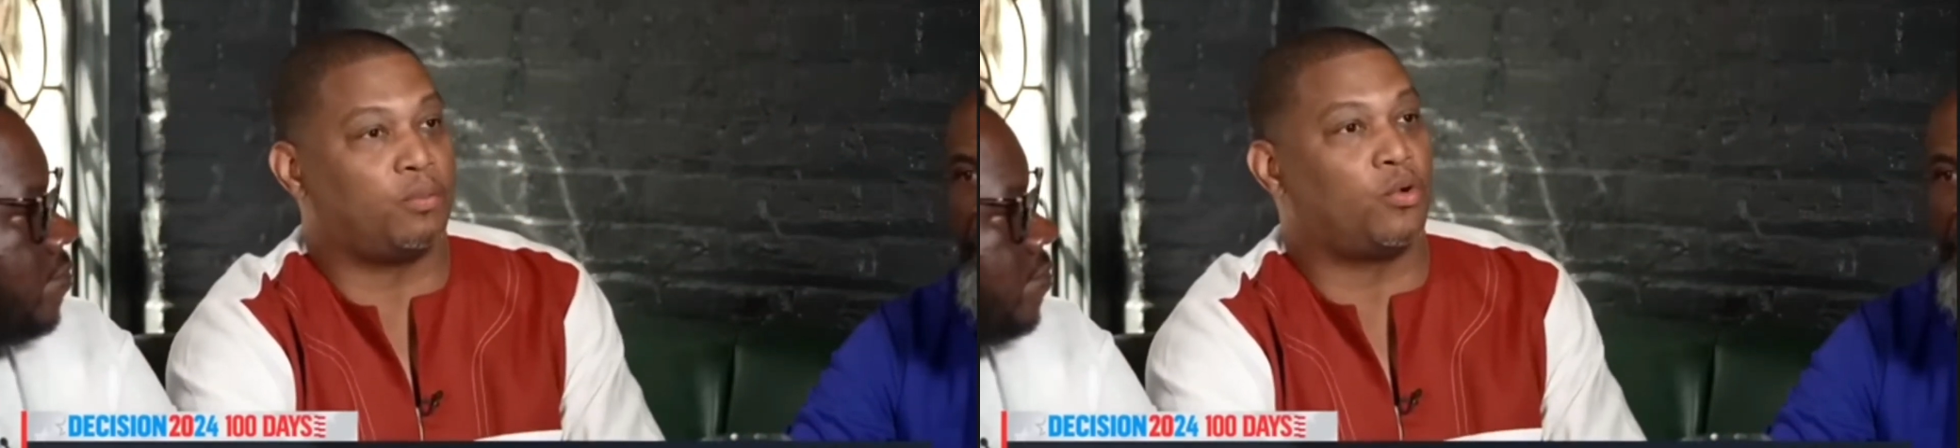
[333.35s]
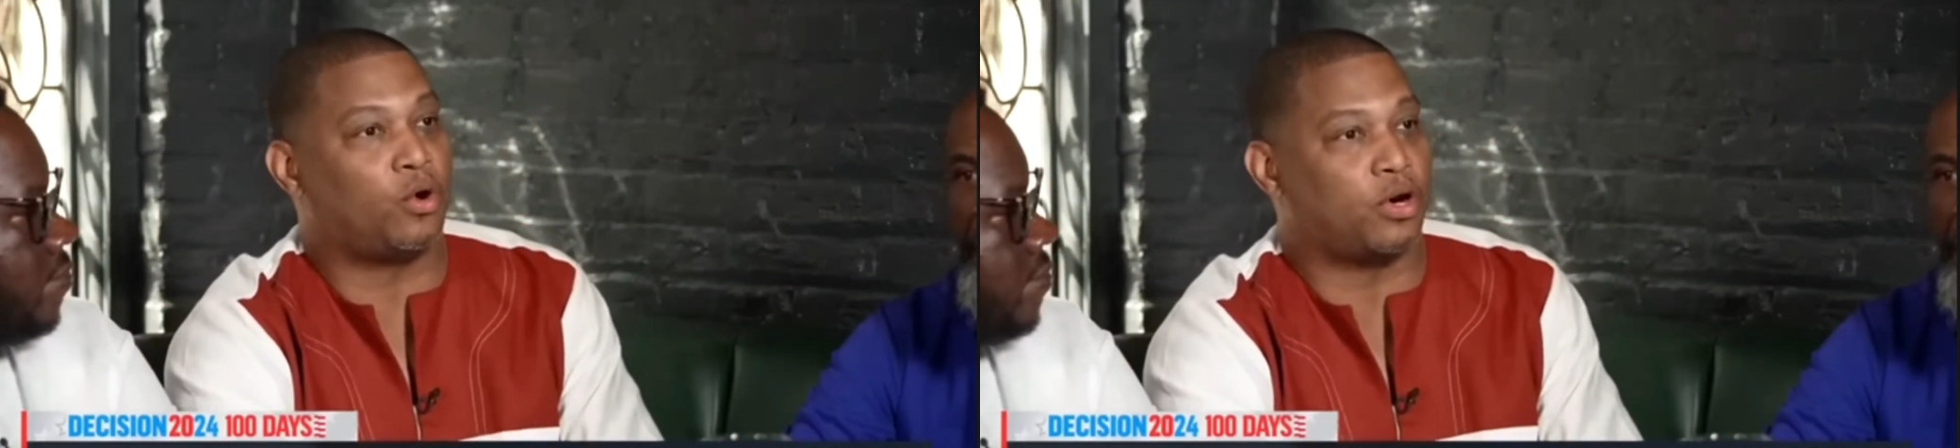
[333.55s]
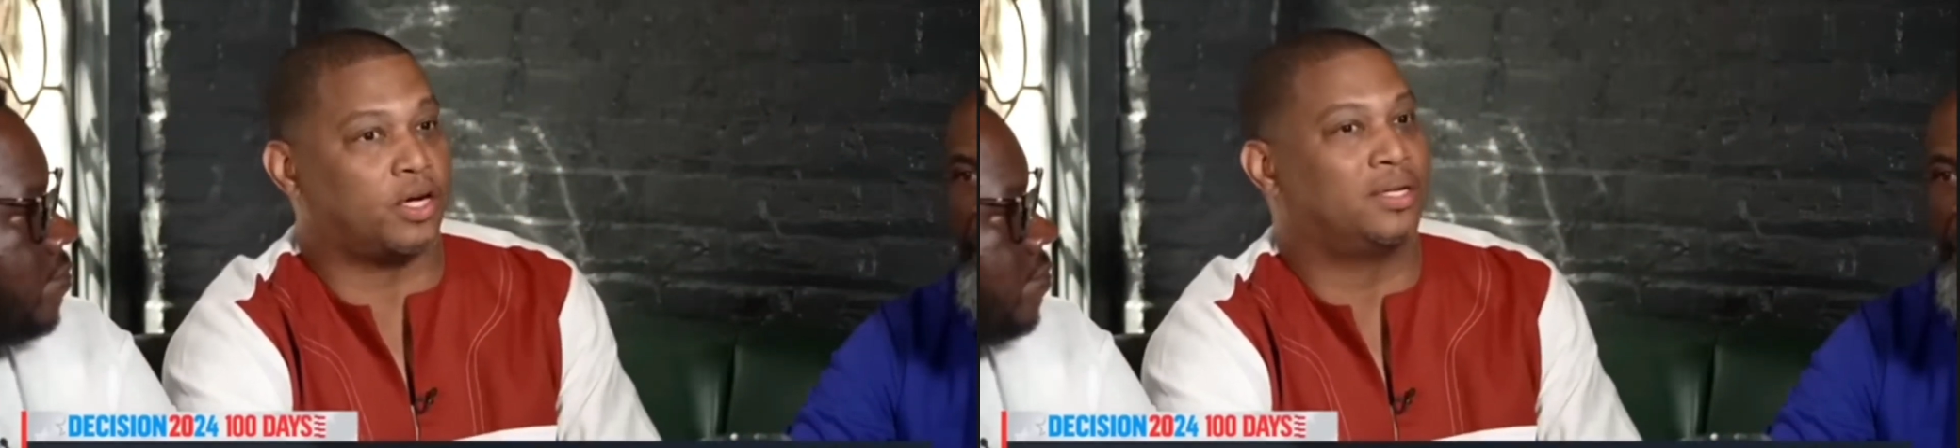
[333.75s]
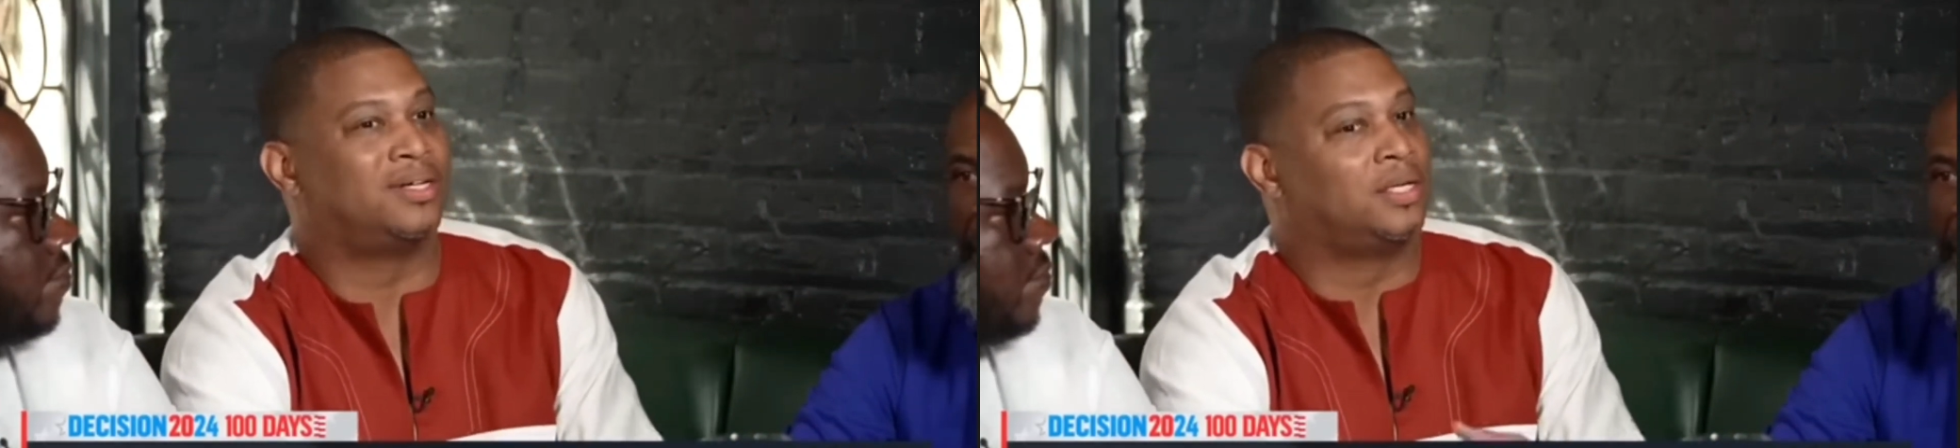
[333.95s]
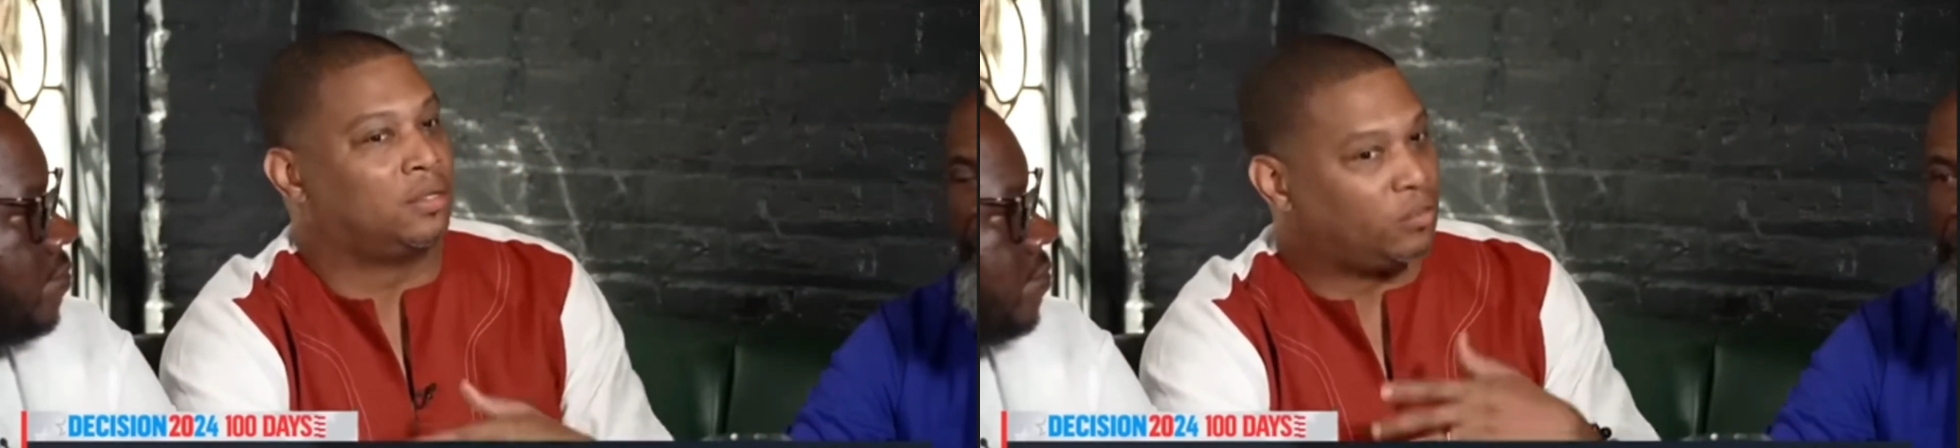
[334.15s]
for the
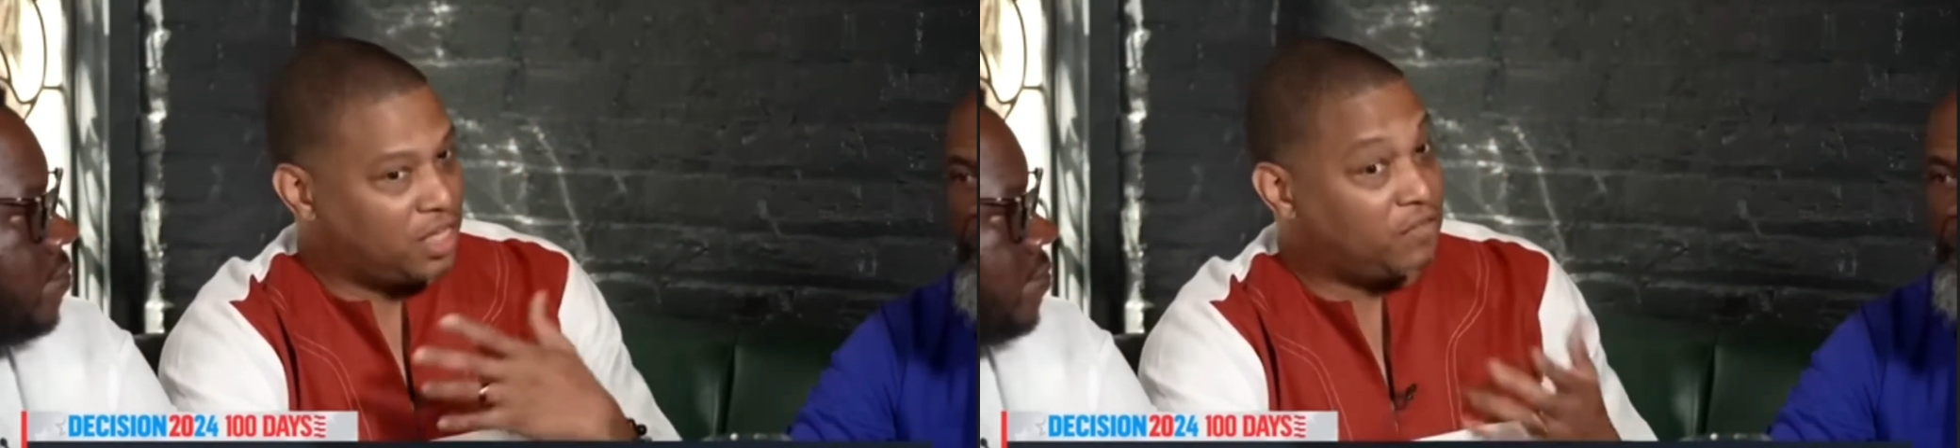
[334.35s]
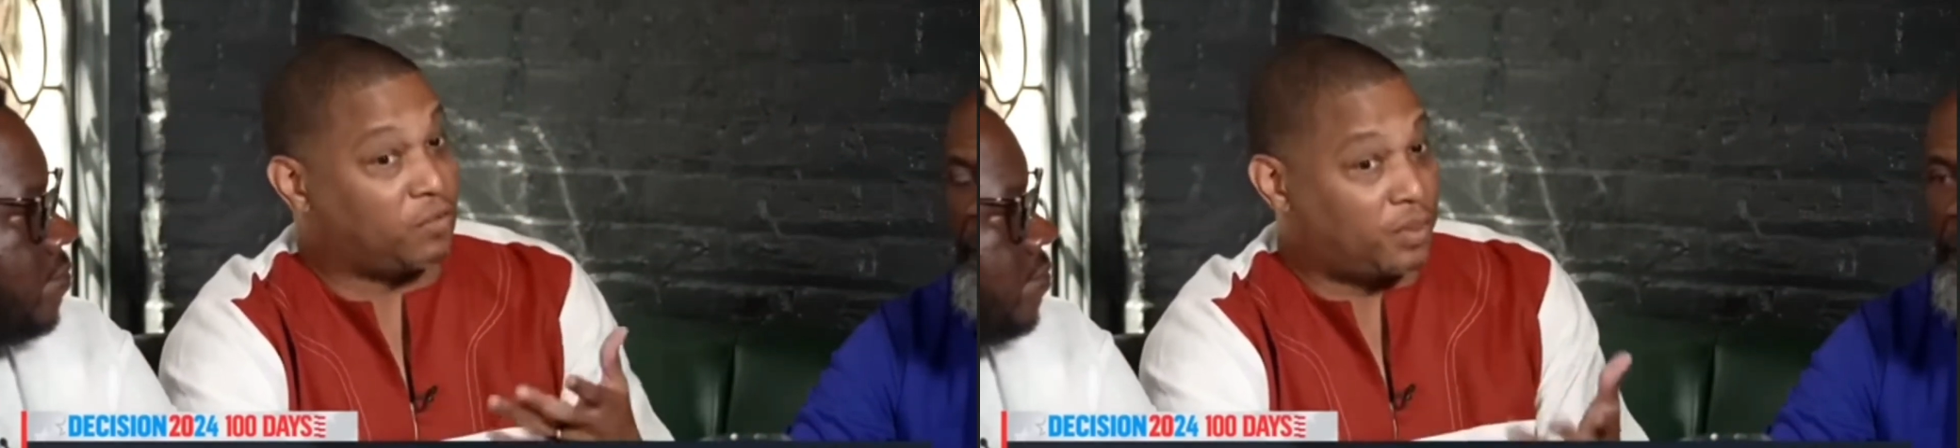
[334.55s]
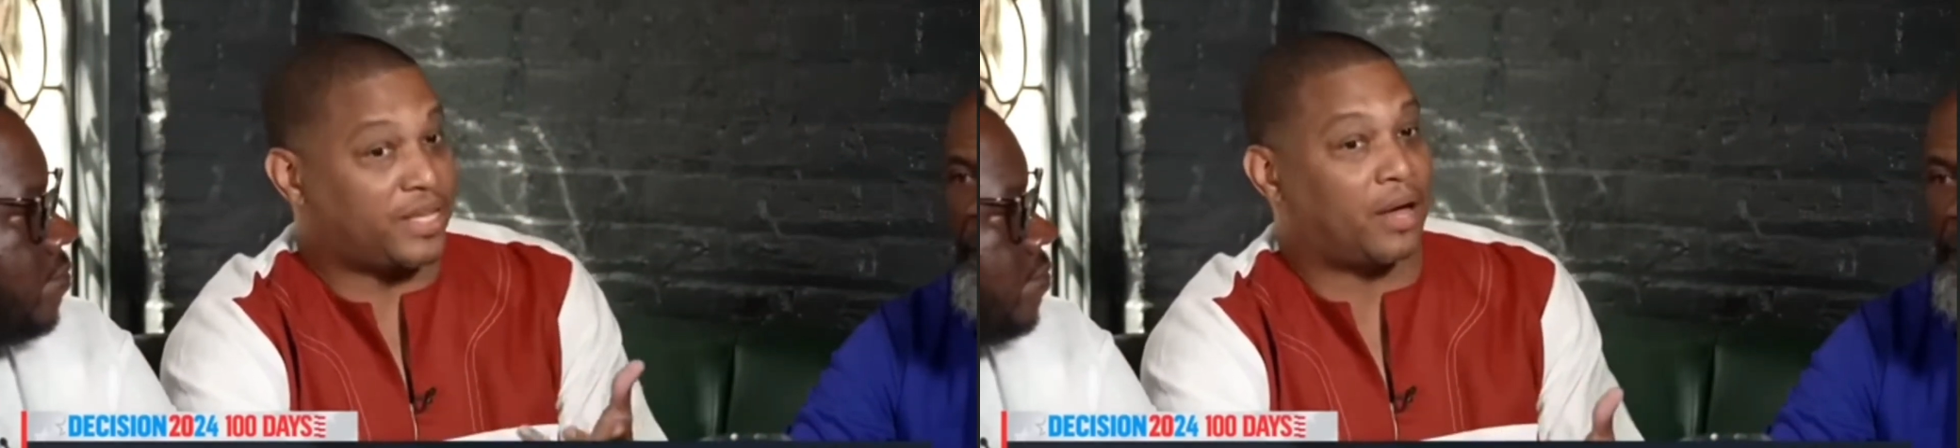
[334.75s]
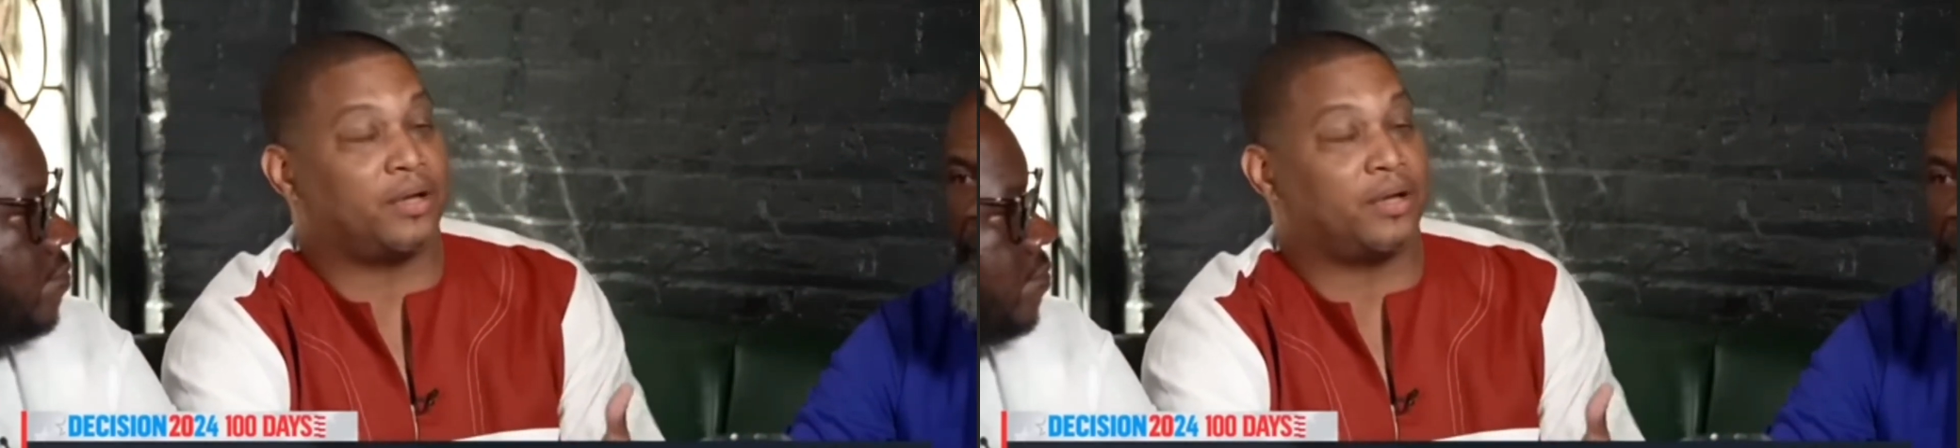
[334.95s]
2028